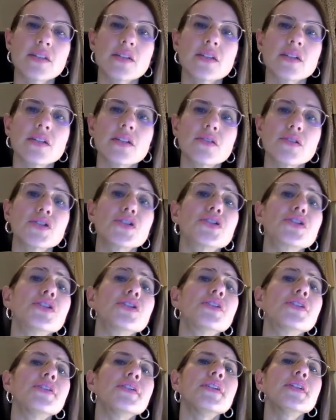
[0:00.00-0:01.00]
is
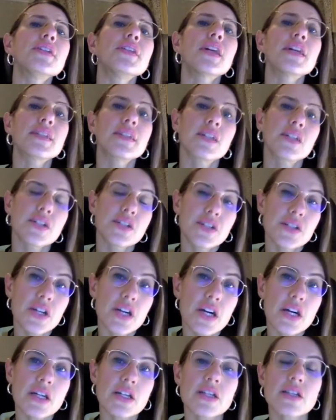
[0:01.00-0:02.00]
seen as a
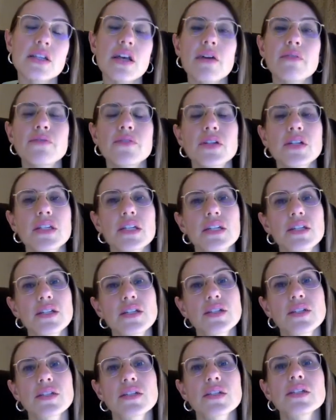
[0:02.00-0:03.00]
return, something that
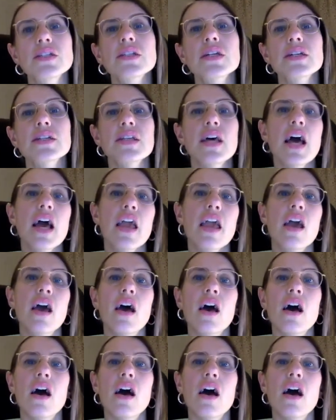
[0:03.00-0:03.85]
is seen as a,